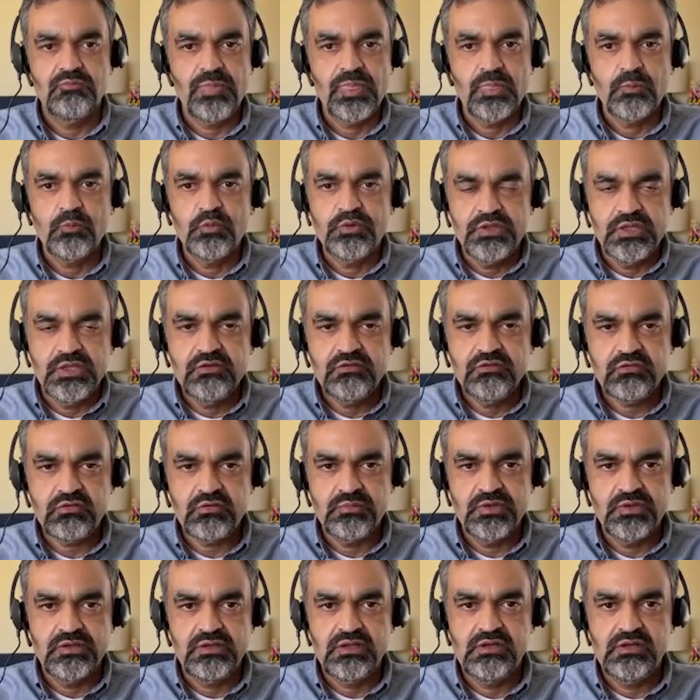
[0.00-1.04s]
With
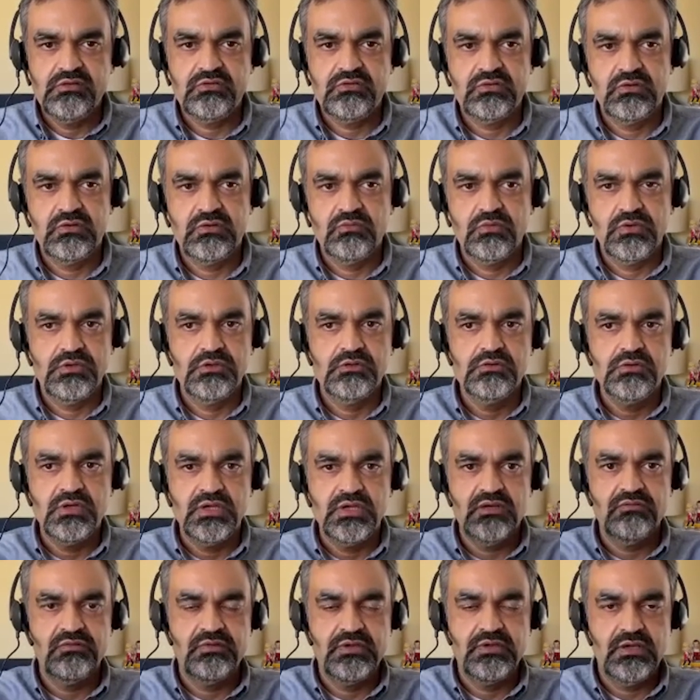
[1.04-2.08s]
instrumentation, what you
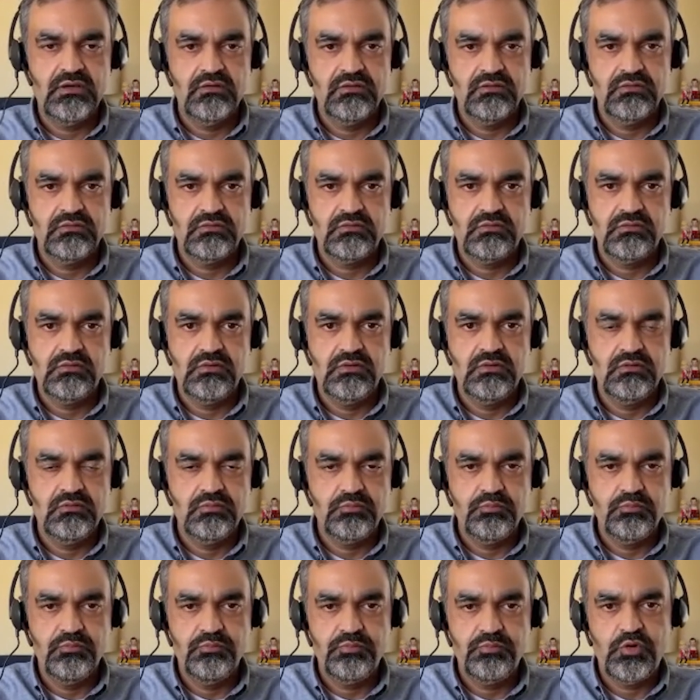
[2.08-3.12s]
have now is
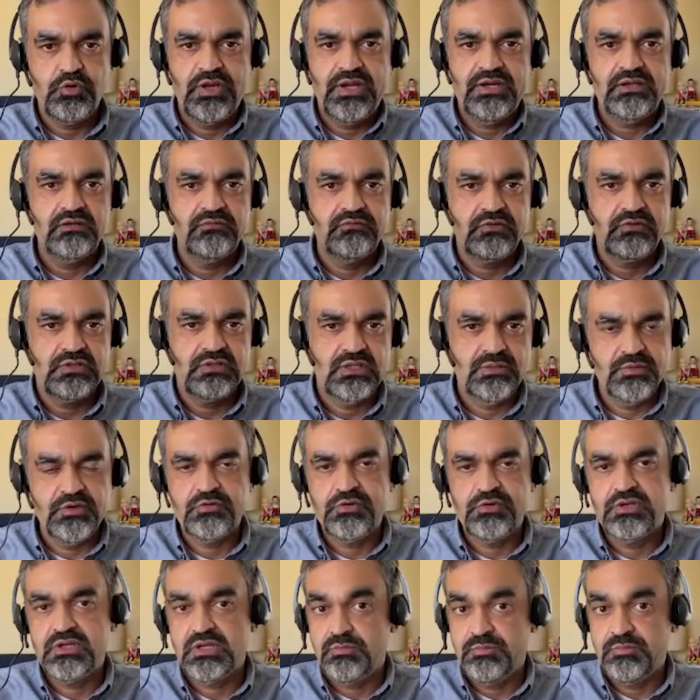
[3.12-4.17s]
proactive
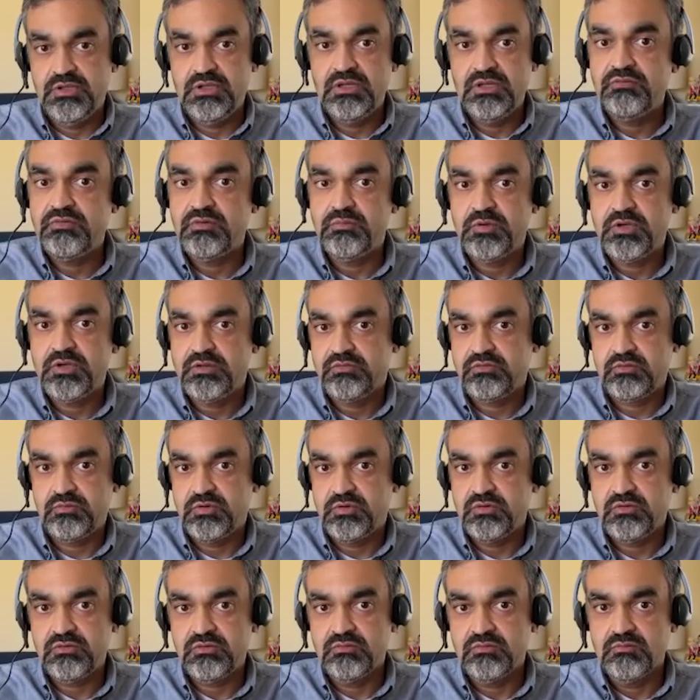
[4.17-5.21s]
telemetry coming in from
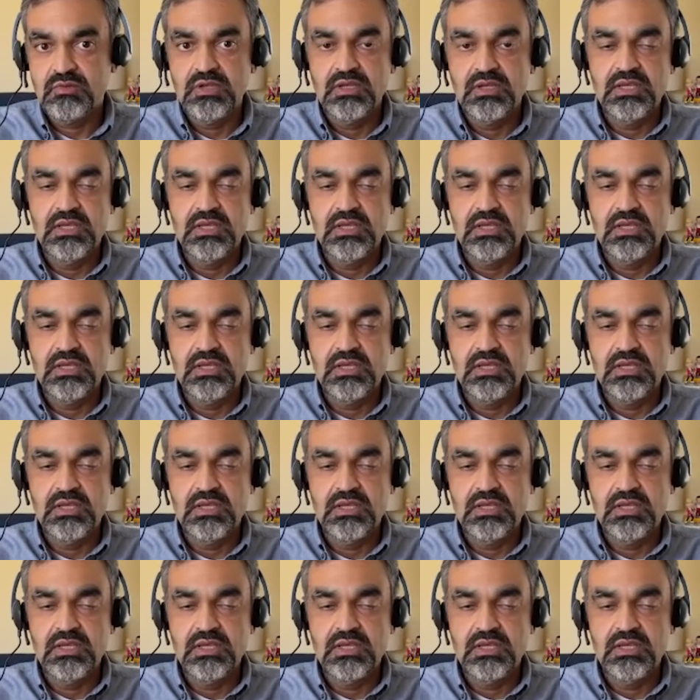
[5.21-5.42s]
customers